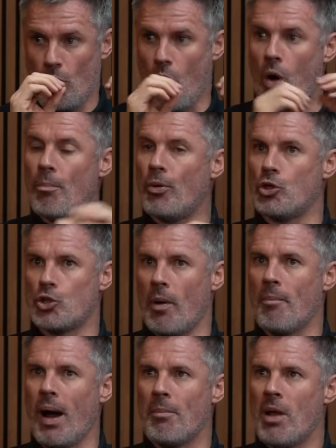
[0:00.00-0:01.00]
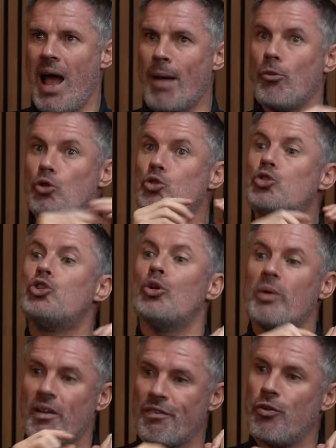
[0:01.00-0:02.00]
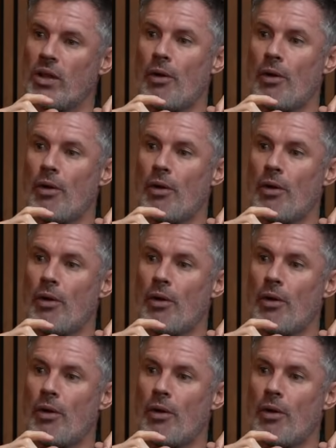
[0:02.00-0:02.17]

on point. So I'm not doing it for